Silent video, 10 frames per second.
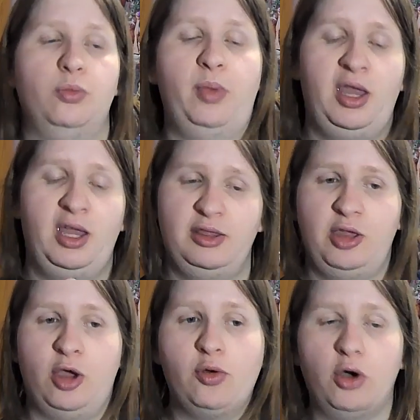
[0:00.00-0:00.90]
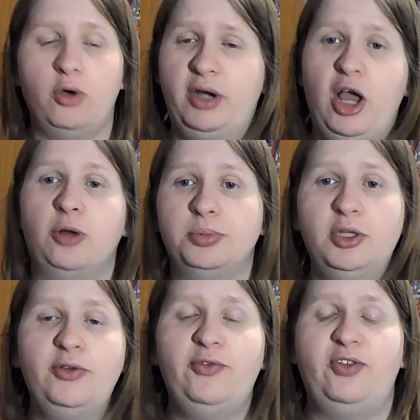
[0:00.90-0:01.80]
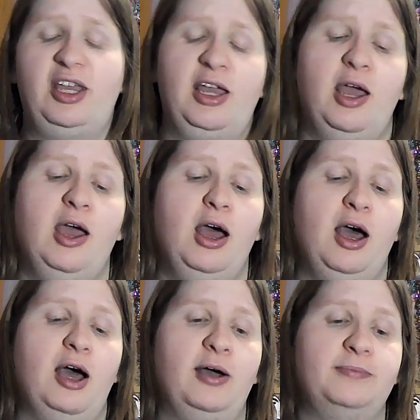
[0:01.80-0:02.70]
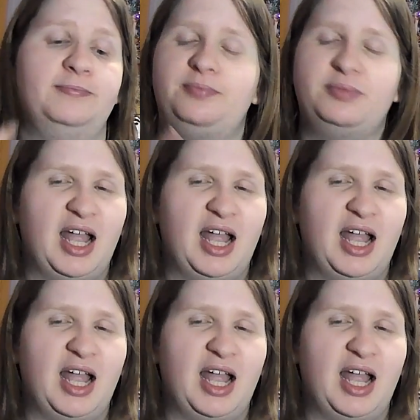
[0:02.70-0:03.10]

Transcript: may, you know, go and help Luffy um,